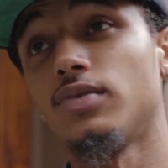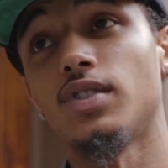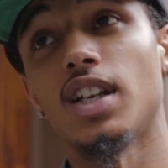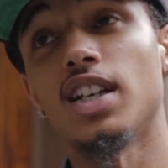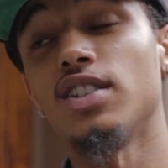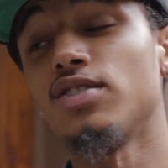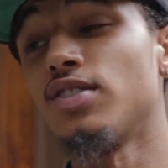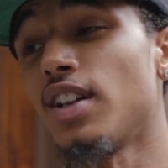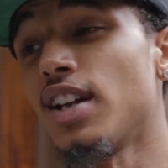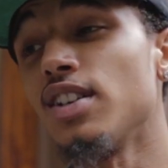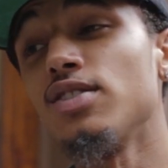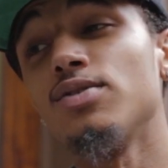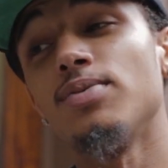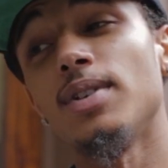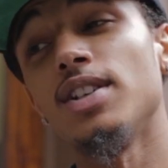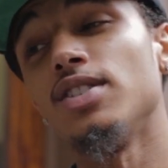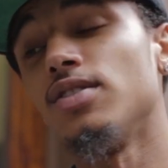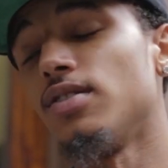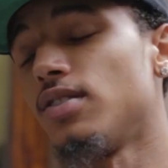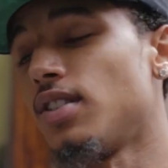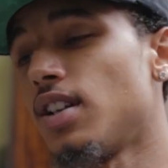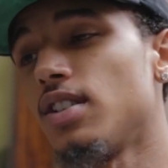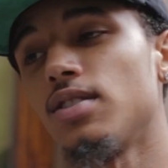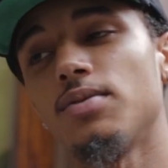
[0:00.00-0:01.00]
that's
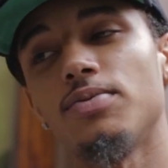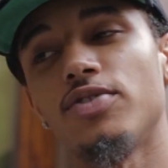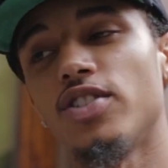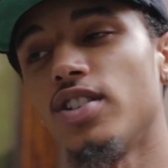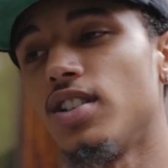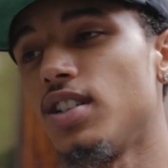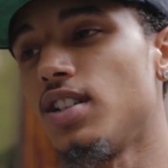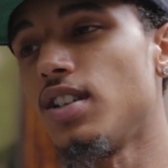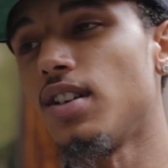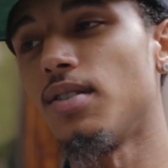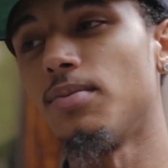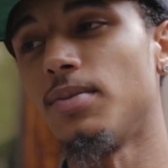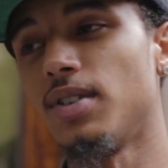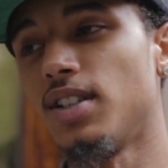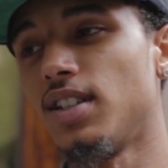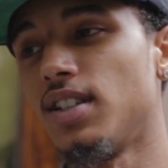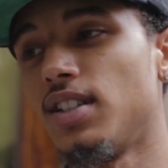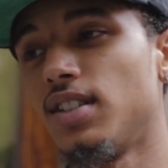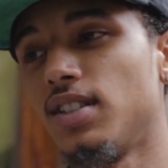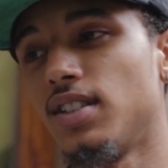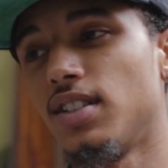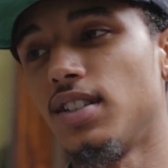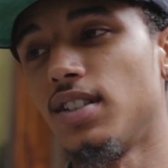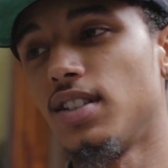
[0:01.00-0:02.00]
really it,
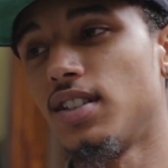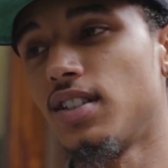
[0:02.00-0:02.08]
man.